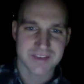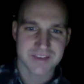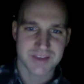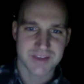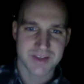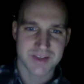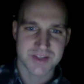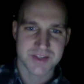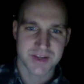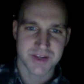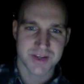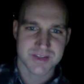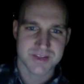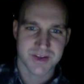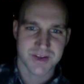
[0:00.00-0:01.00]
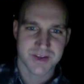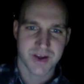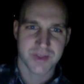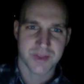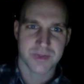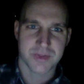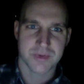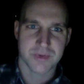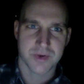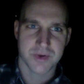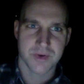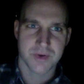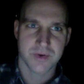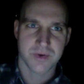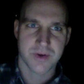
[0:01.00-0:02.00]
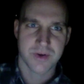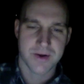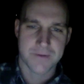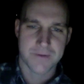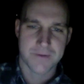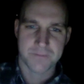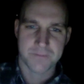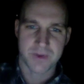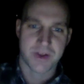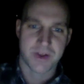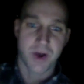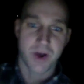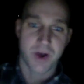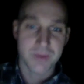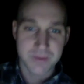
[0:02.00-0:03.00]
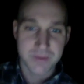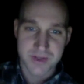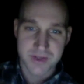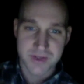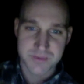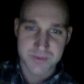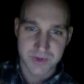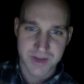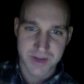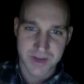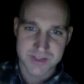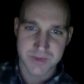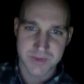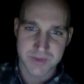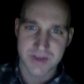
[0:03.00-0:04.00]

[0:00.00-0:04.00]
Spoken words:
just got through on that omnibus bill last week.